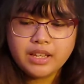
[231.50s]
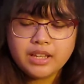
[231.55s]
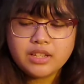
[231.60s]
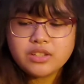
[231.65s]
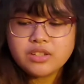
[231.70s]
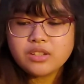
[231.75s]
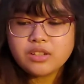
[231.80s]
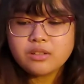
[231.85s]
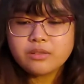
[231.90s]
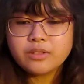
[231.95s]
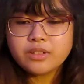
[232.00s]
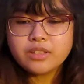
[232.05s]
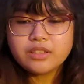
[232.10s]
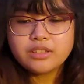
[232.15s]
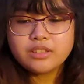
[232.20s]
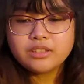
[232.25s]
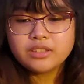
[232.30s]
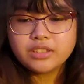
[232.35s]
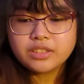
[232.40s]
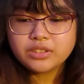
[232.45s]
So we'll
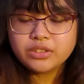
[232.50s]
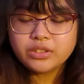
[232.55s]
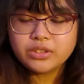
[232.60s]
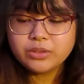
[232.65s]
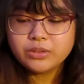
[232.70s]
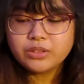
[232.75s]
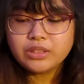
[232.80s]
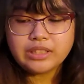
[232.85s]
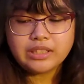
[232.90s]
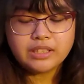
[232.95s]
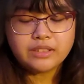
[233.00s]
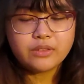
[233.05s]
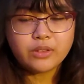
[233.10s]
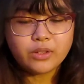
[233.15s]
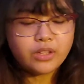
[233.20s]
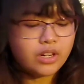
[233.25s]
look through the photo